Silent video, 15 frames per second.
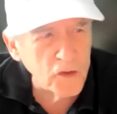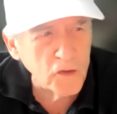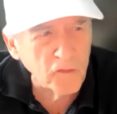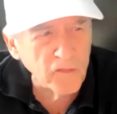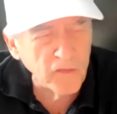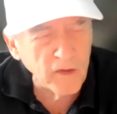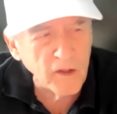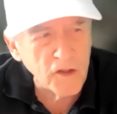as you
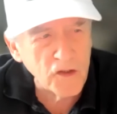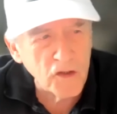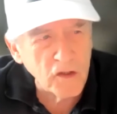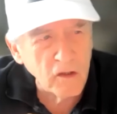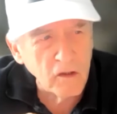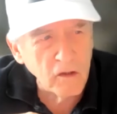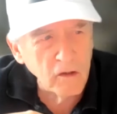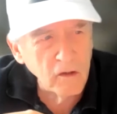
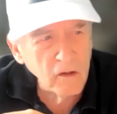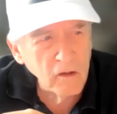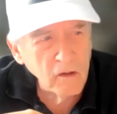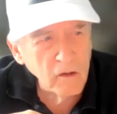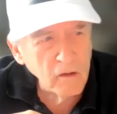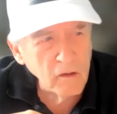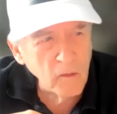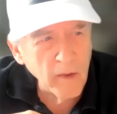finished
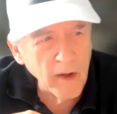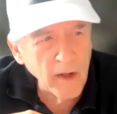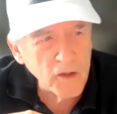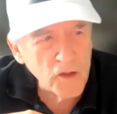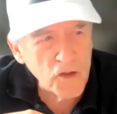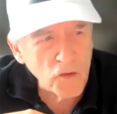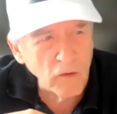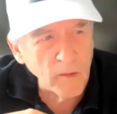the
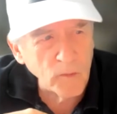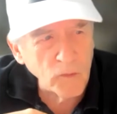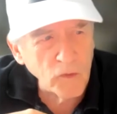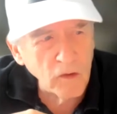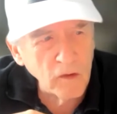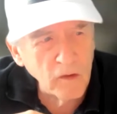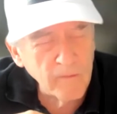manuscript?